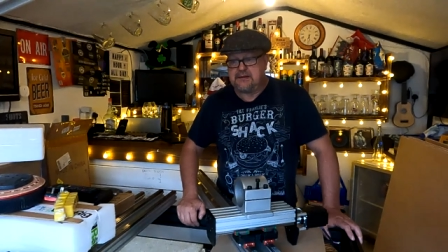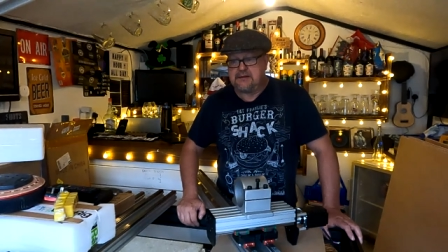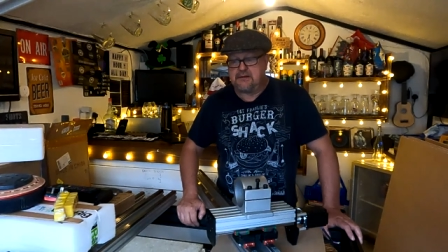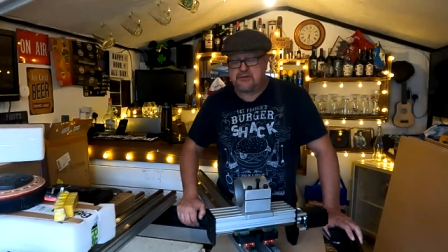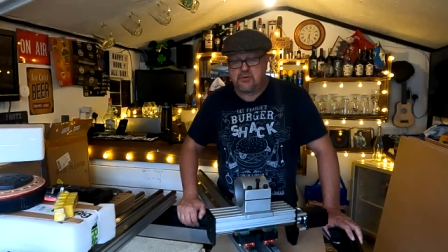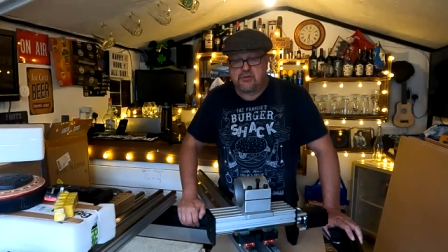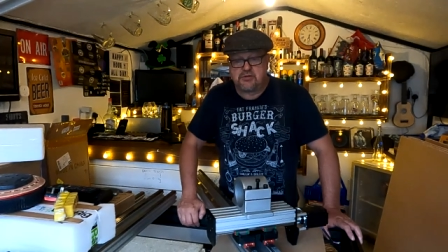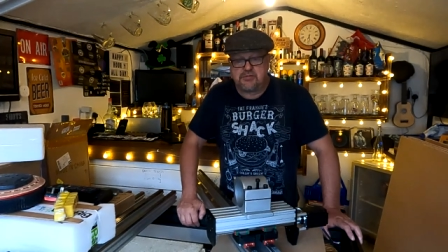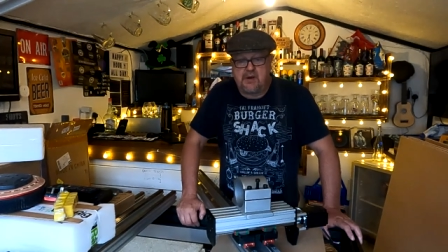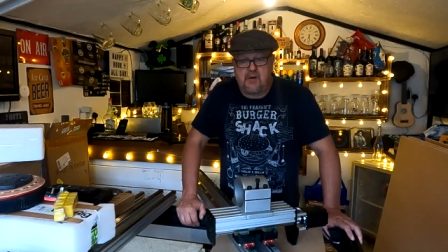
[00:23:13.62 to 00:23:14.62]
uh, I do
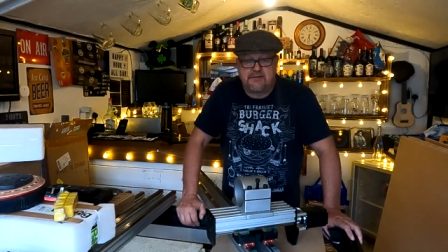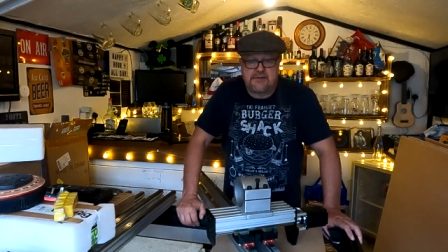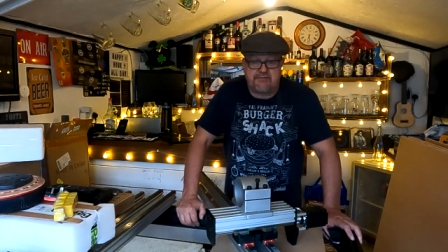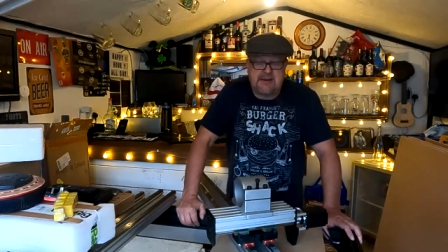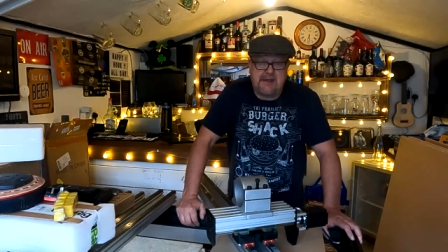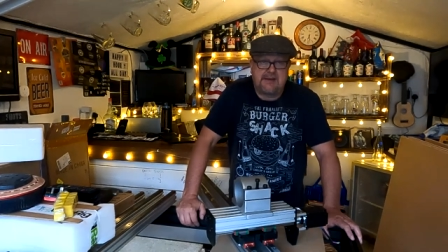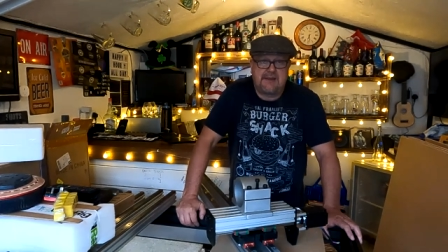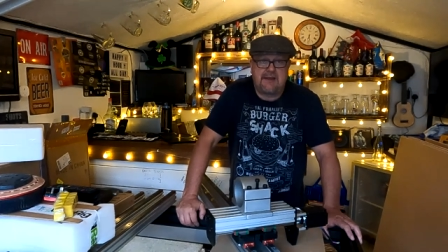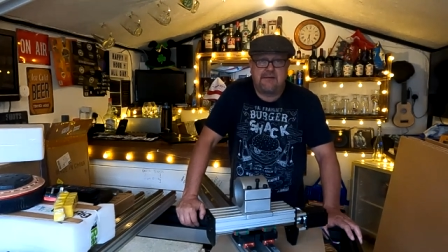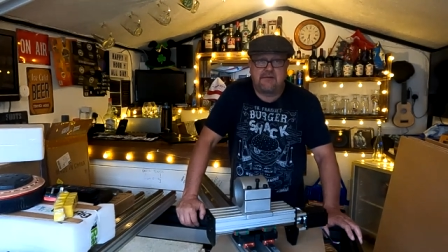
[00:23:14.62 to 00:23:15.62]
do some lives every now and
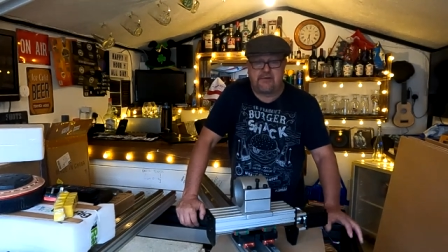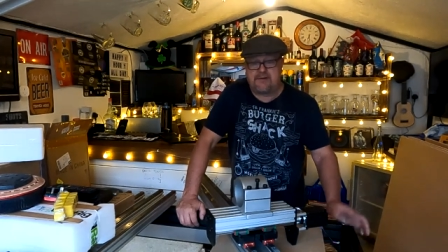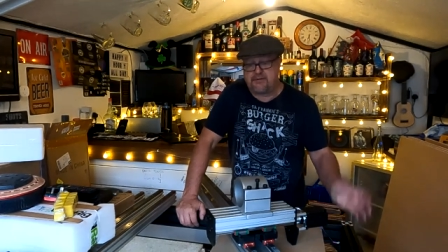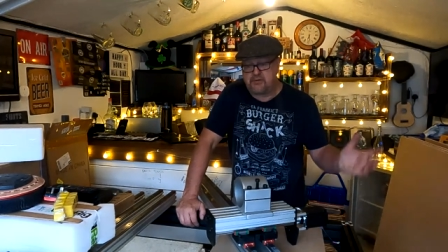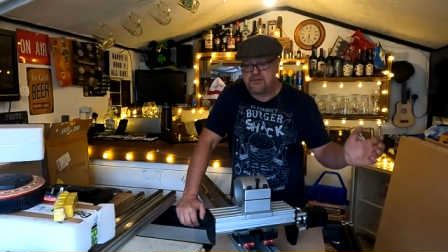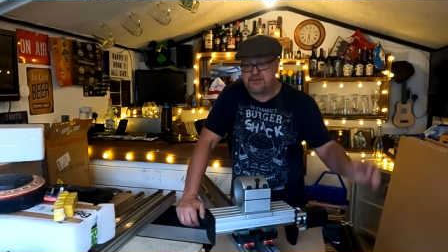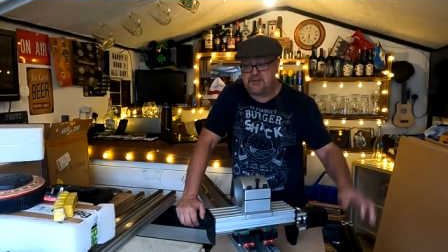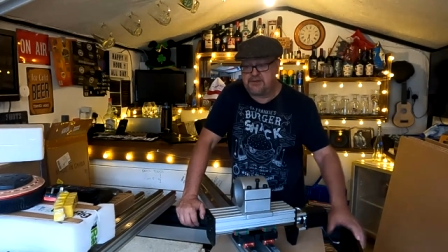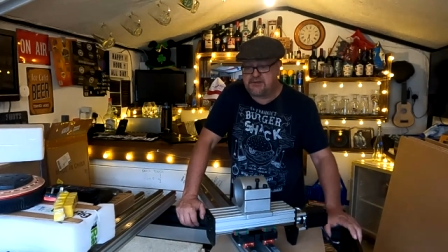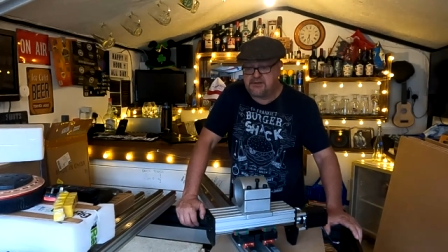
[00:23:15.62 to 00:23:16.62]
again. Got nothing to do with
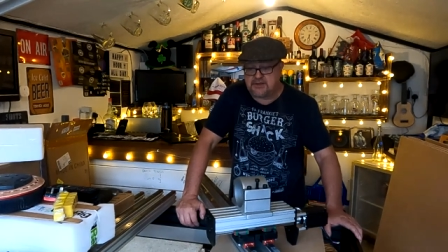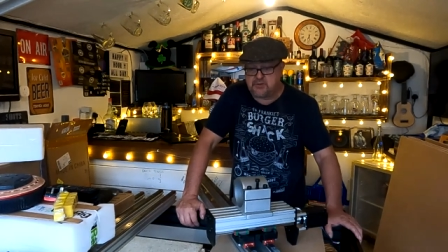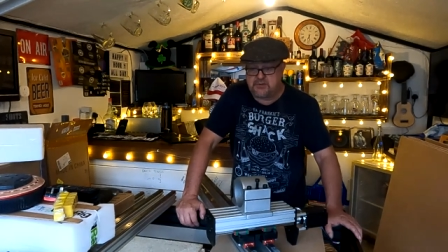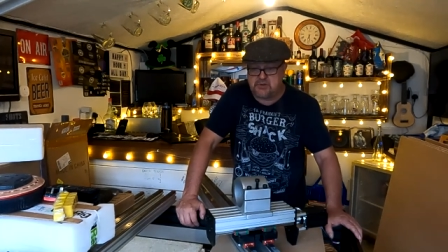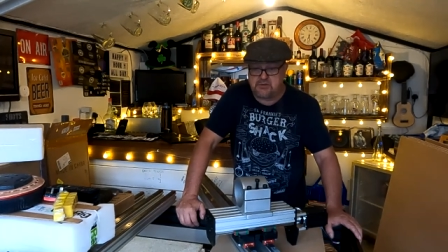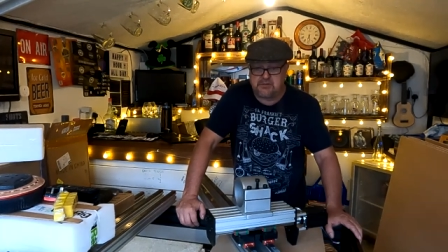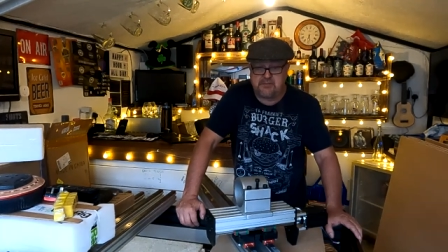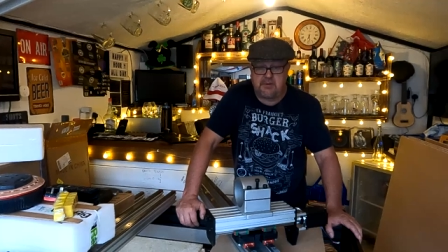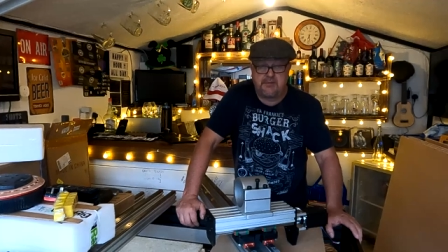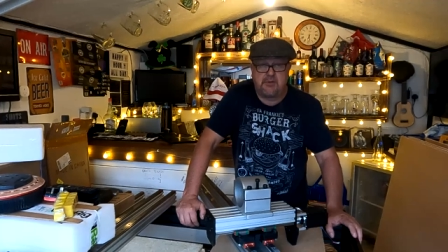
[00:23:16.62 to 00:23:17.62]
C and C's actually. We do
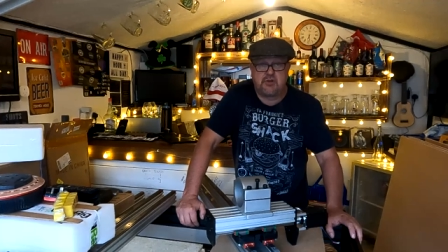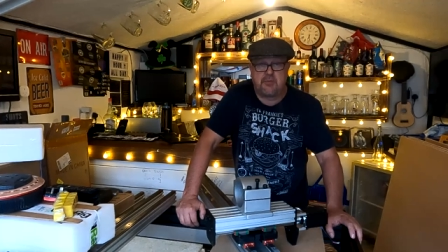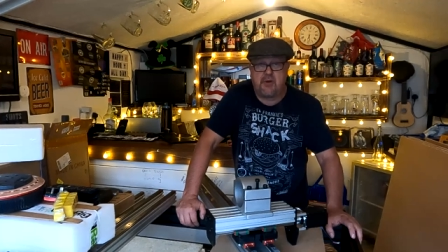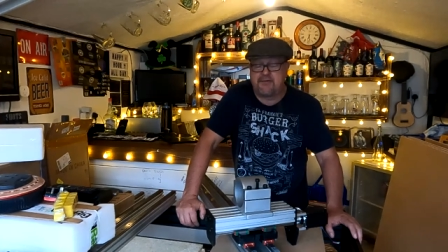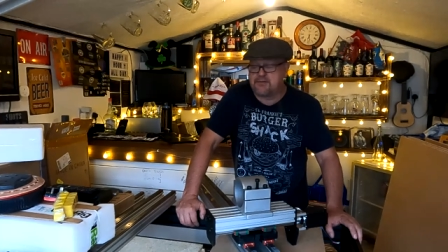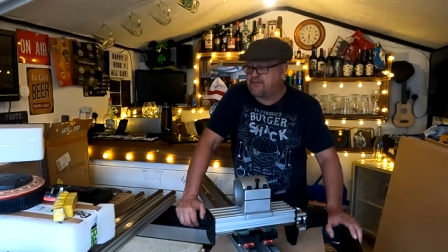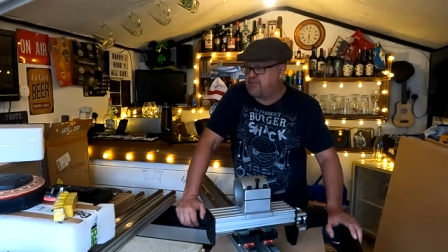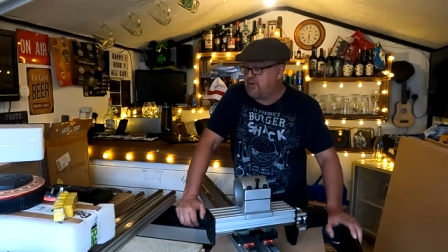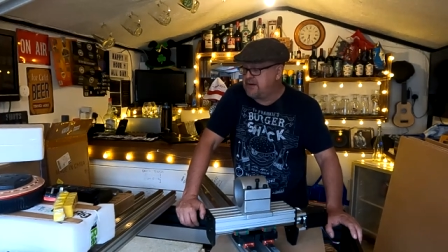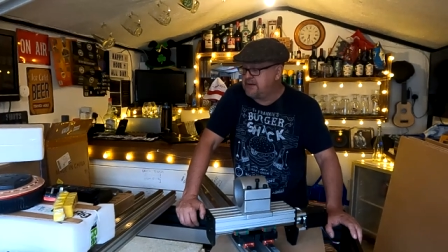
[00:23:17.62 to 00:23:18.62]
some um, YouTube lives on a
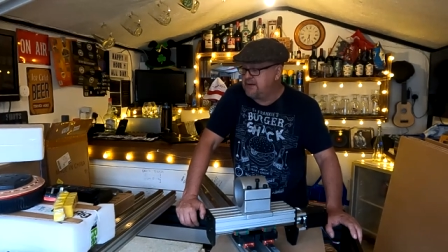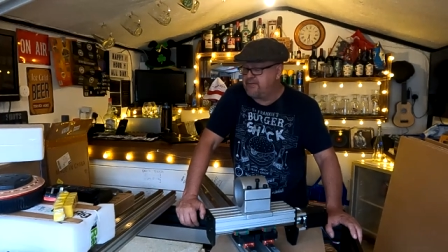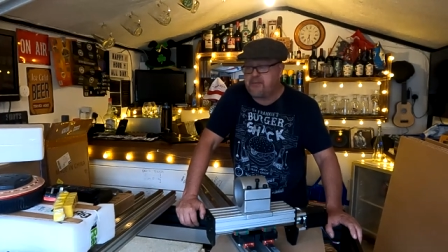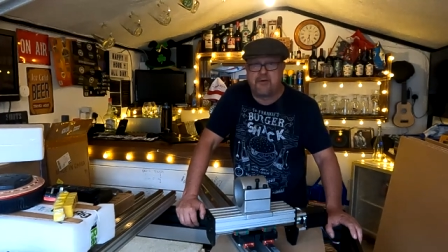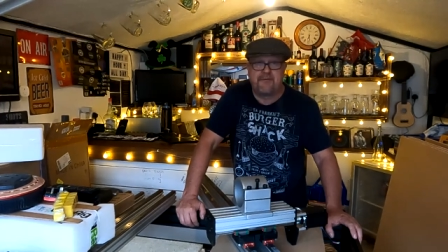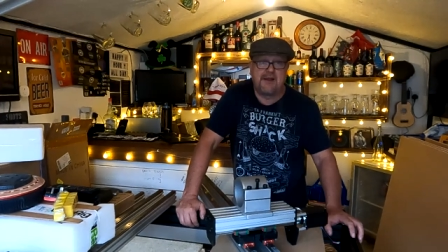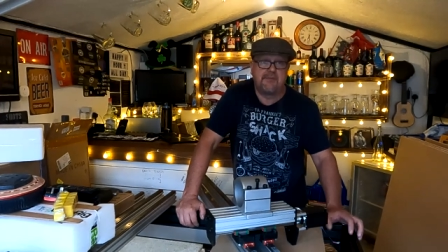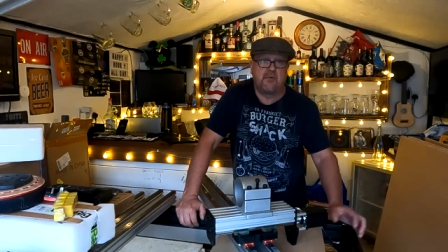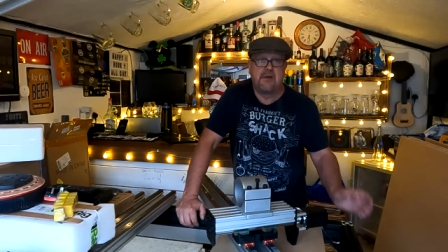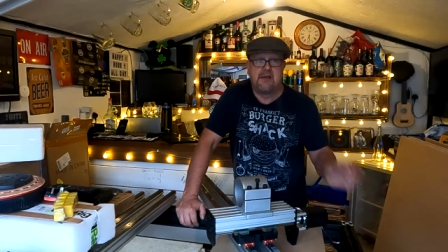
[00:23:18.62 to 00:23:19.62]
Friday. If I'm not
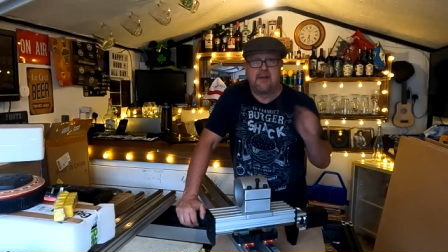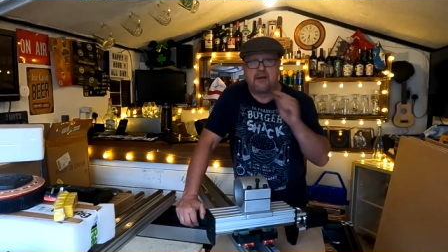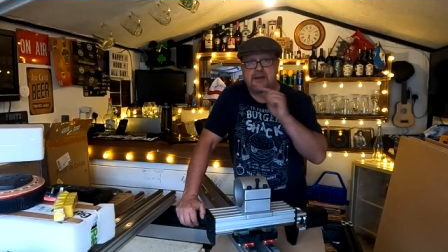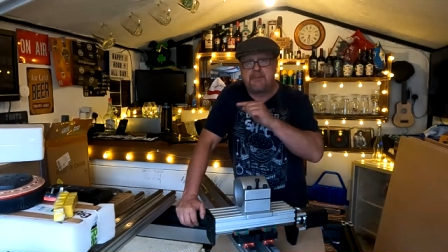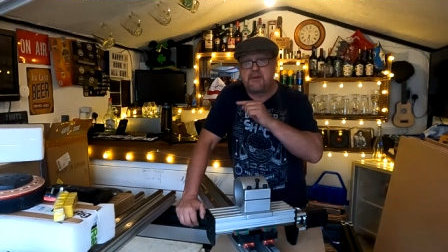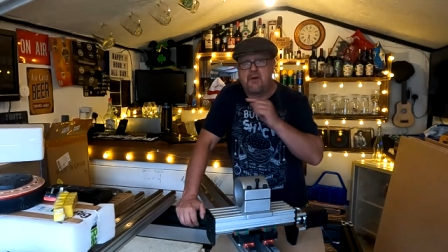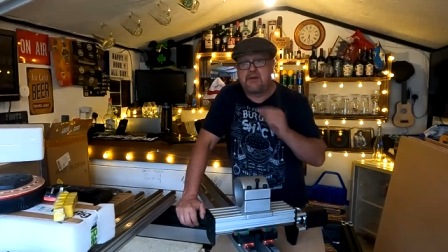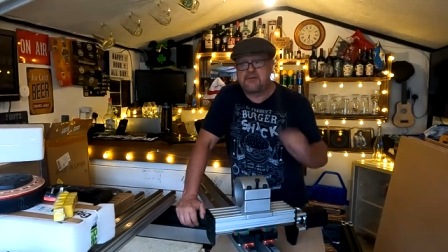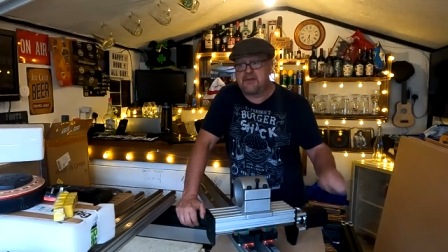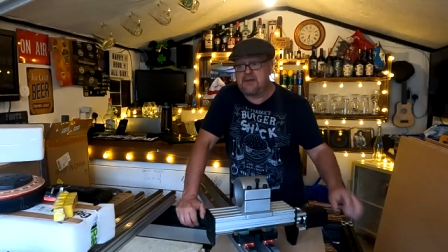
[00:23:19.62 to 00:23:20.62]
available, a couple of
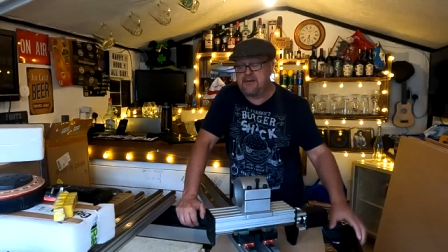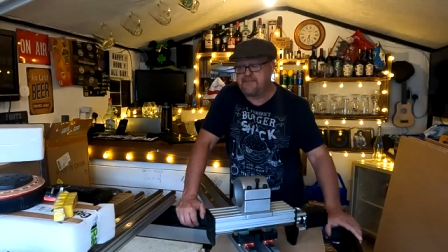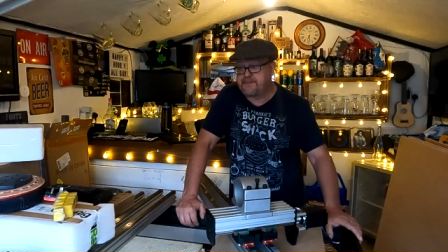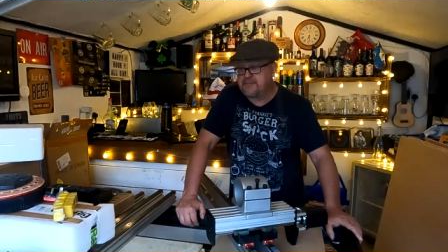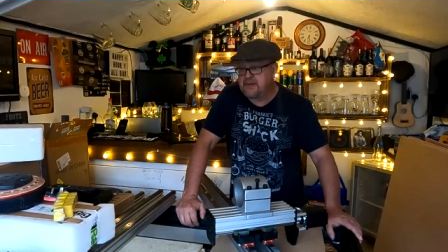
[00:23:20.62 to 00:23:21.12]
guys there.